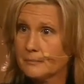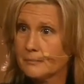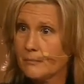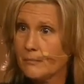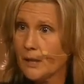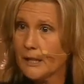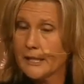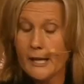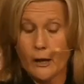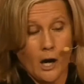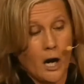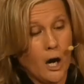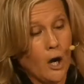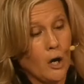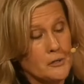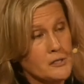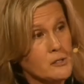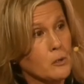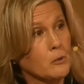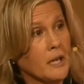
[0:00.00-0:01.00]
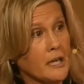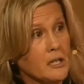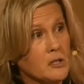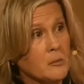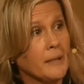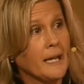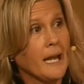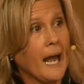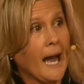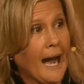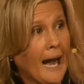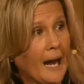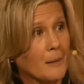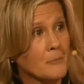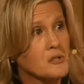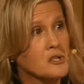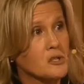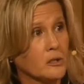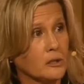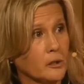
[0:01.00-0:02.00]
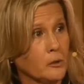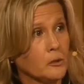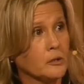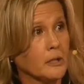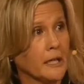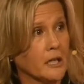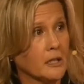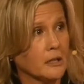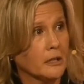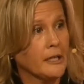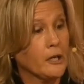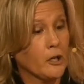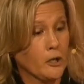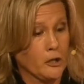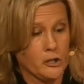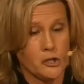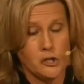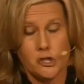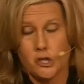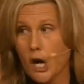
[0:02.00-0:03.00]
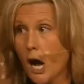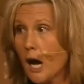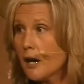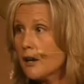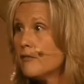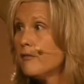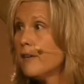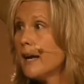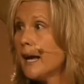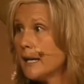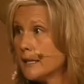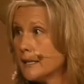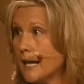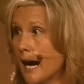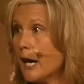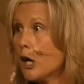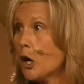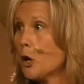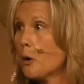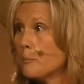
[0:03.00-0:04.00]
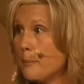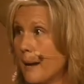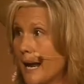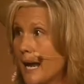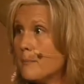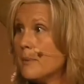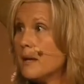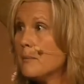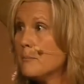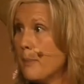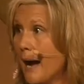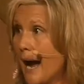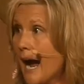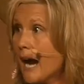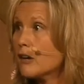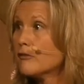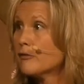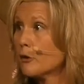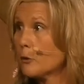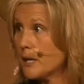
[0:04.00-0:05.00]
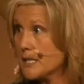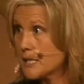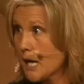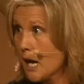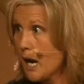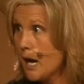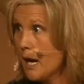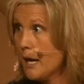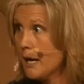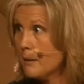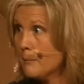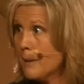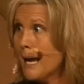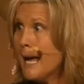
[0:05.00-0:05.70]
Now, I also need to be absolutely clear because Yocheved got her baby back for a time